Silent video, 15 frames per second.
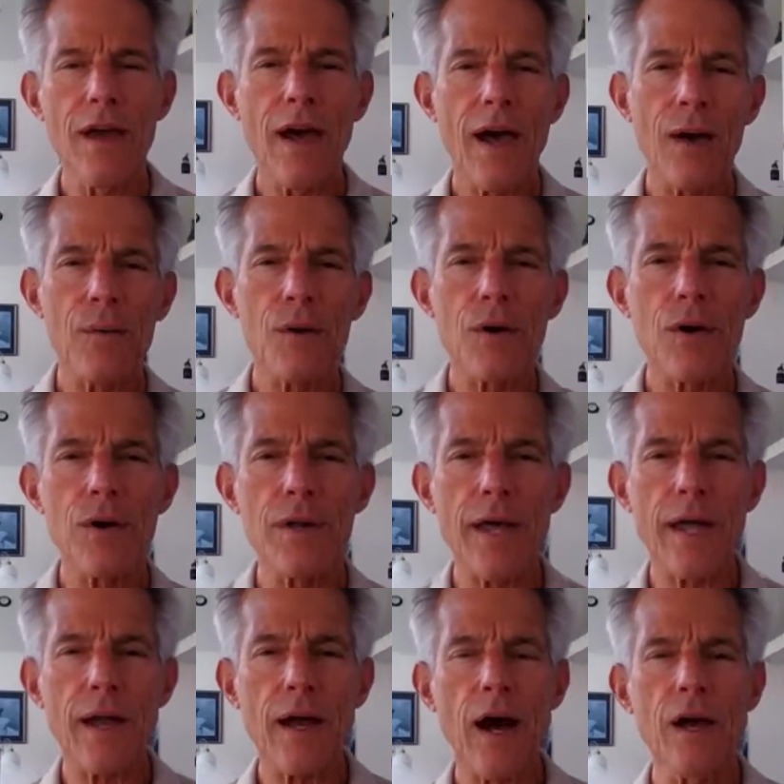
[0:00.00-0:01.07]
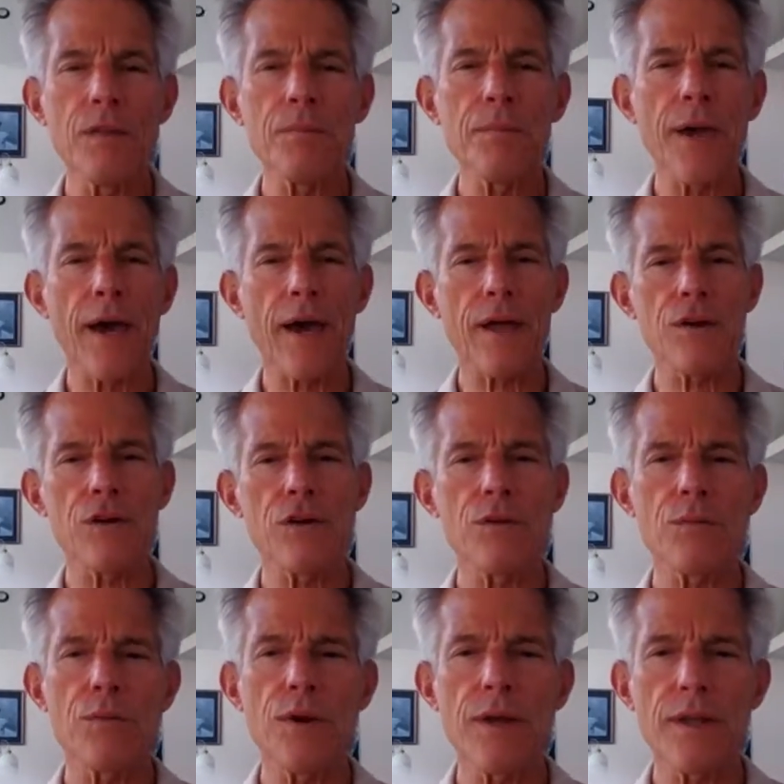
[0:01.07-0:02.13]
I will call that
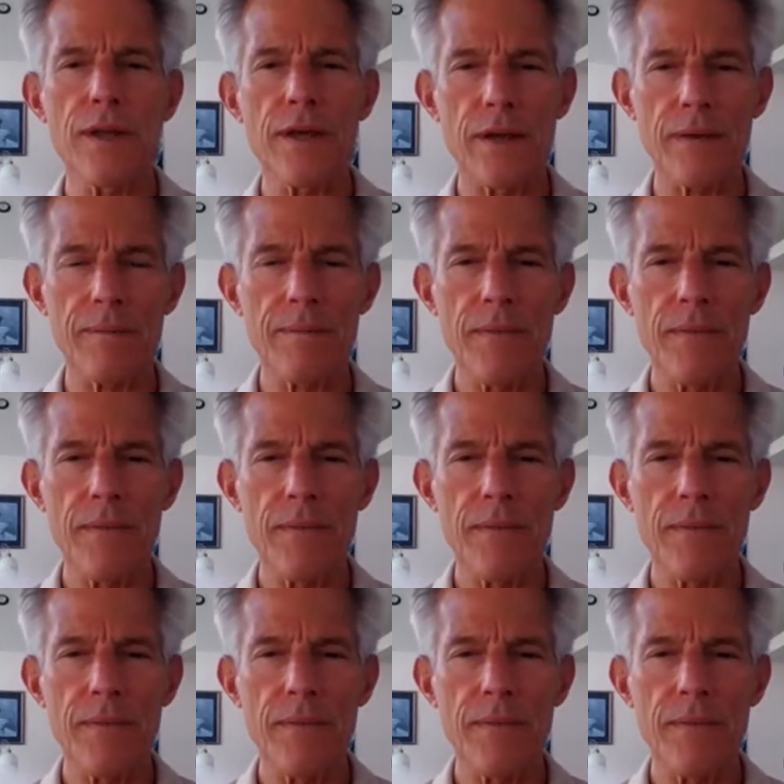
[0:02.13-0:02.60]
unpatterned breathing.